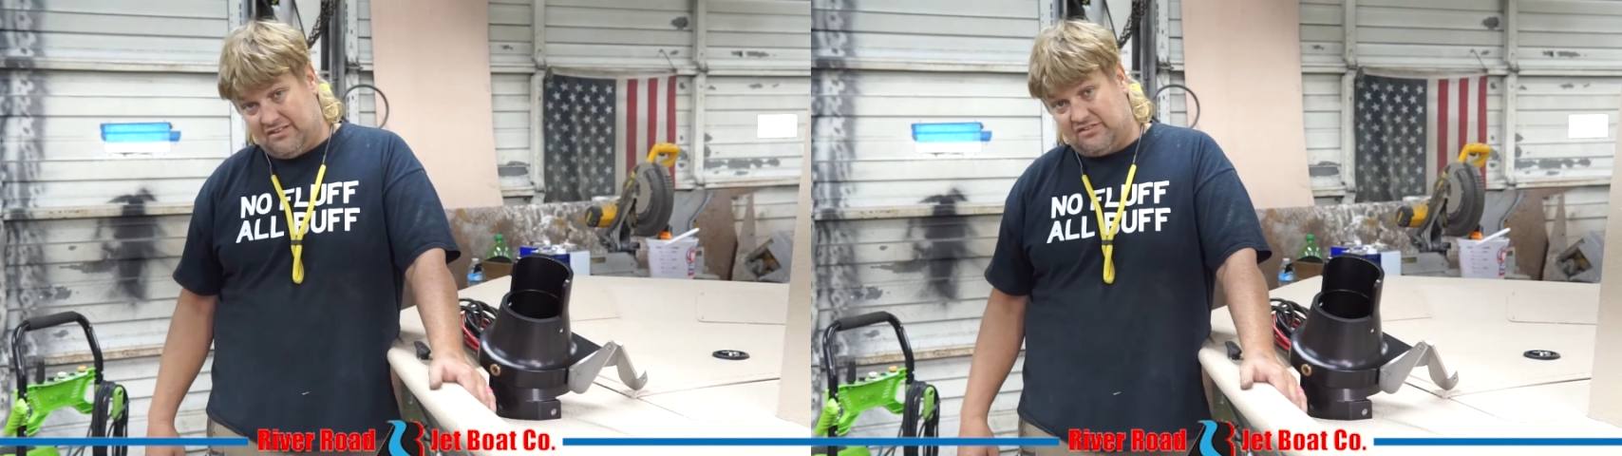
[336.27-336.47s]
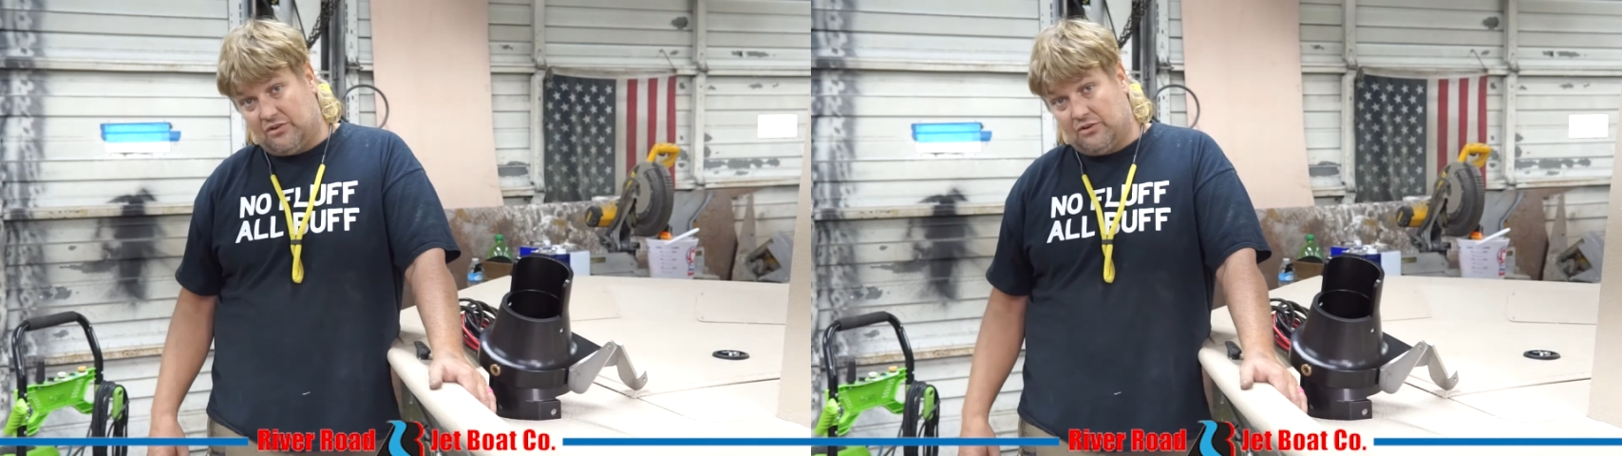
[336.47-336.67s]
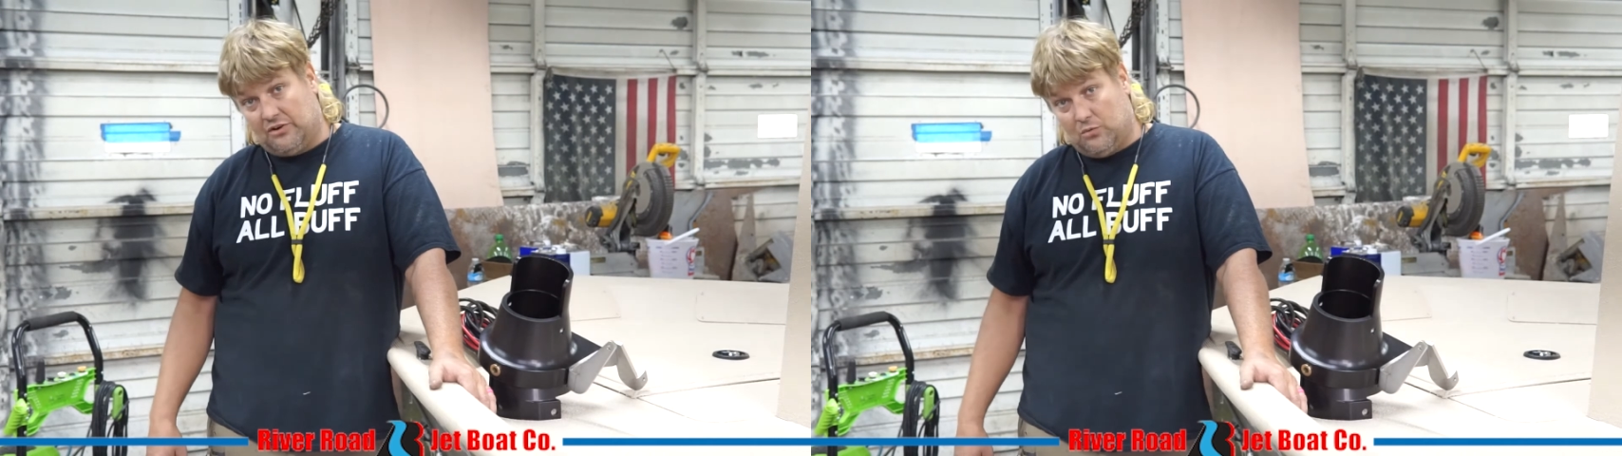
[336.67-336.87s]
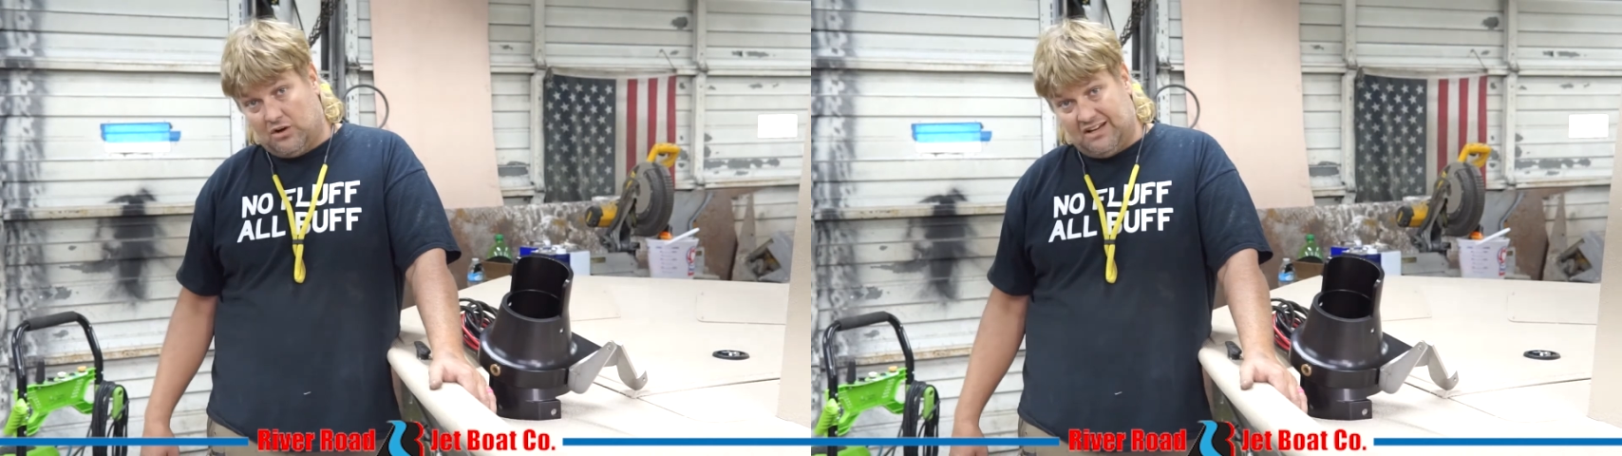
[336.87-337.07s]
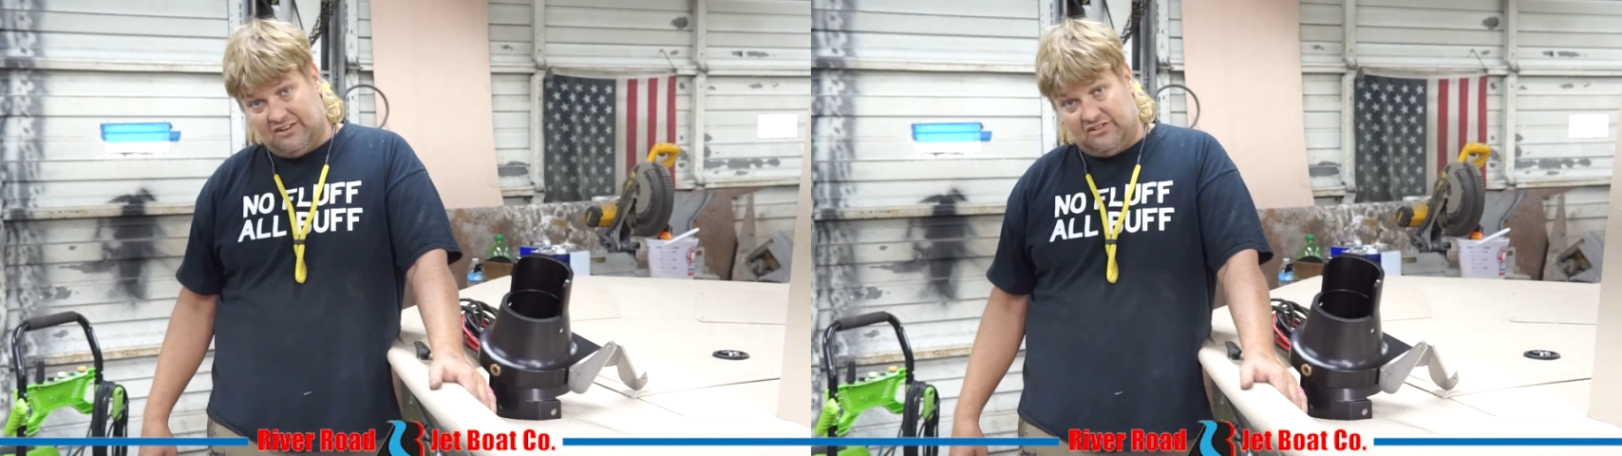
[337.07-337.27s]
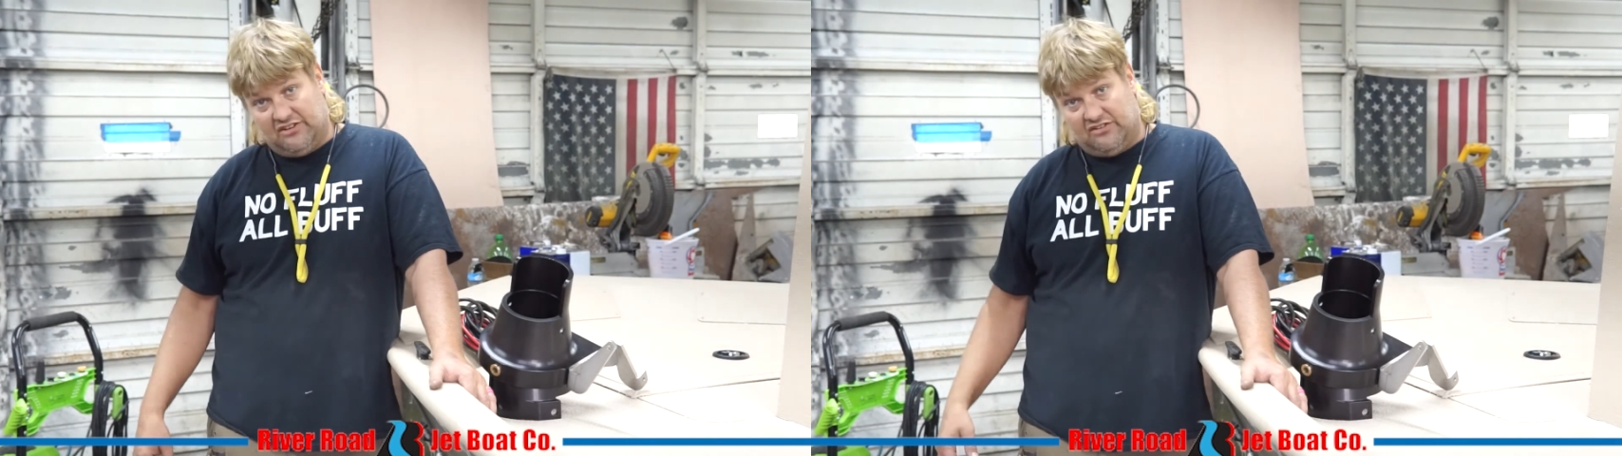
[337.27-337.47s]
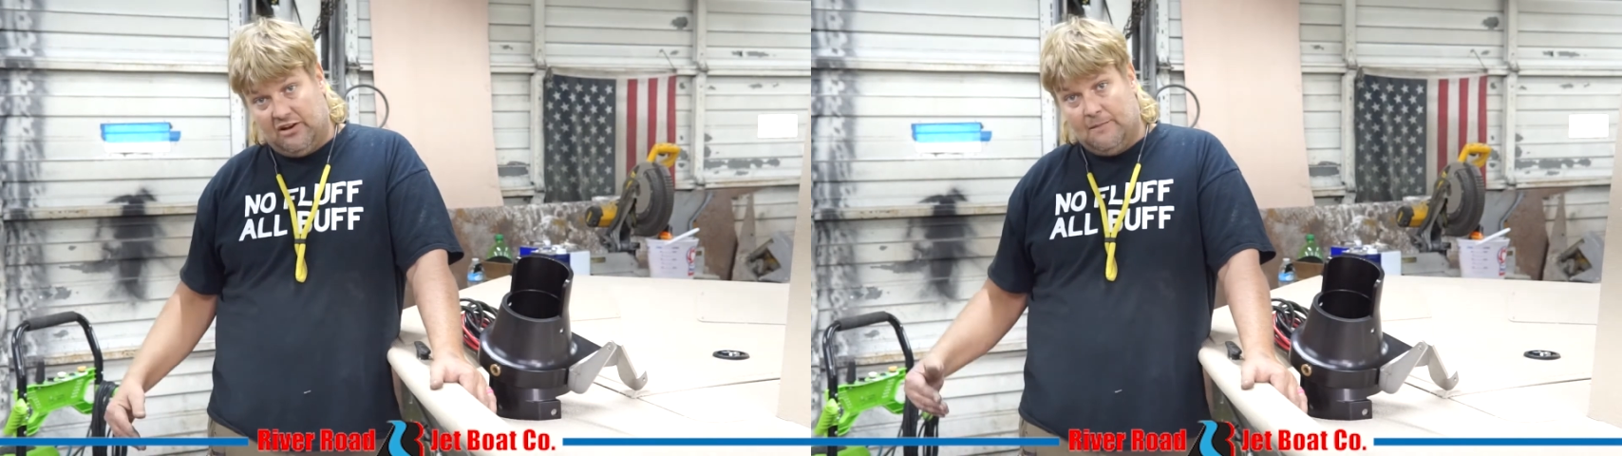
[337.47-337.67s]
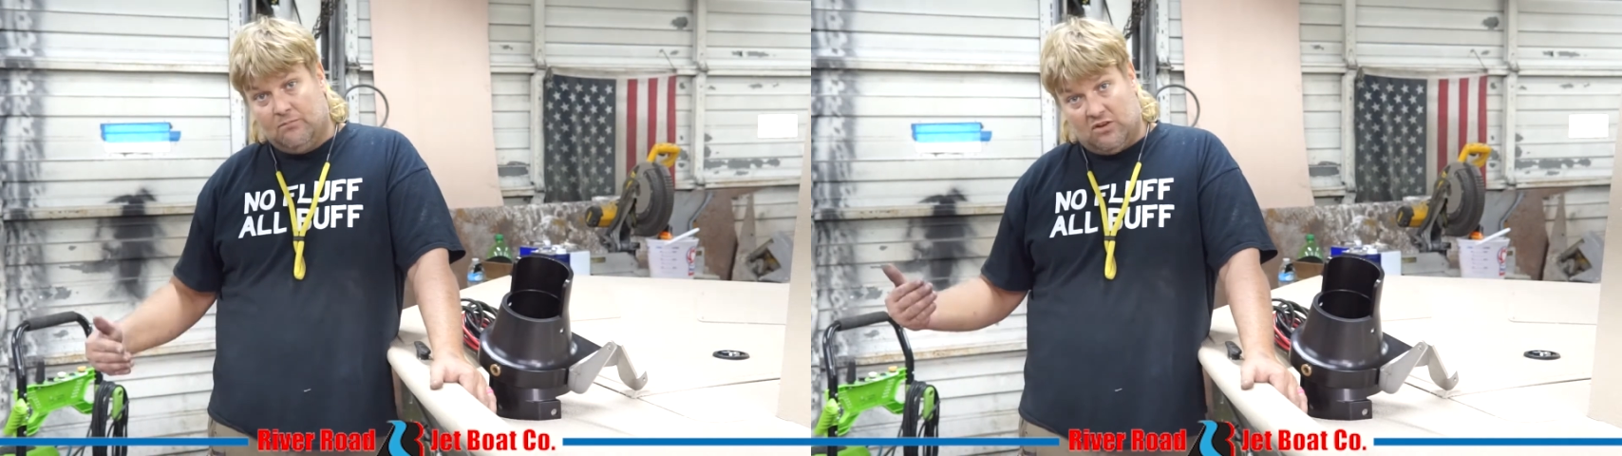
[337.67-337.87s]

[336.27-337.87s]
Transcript: is 31 inches.